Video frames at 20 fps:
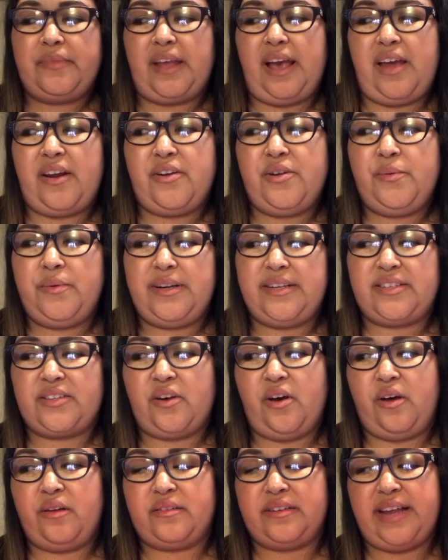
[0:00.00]
I don't know what it's
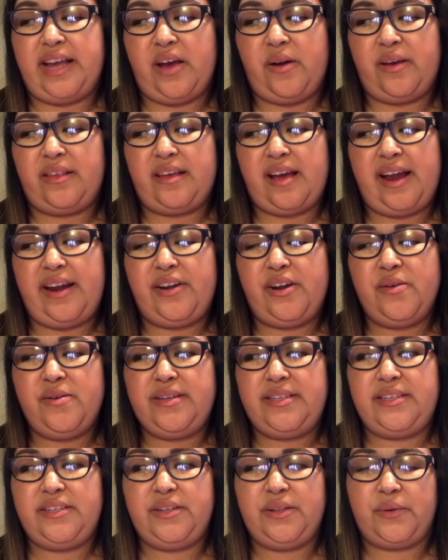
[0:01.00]
called now. I know
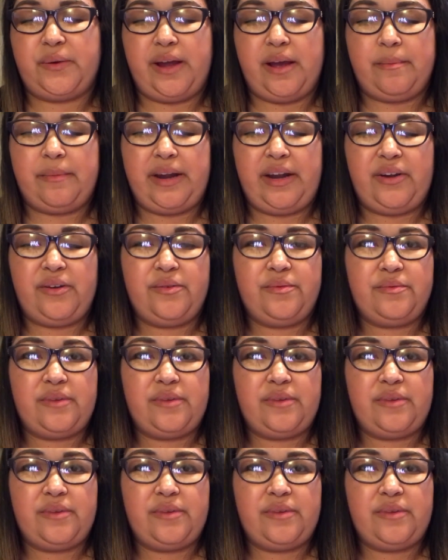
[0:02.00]
it's still around, but I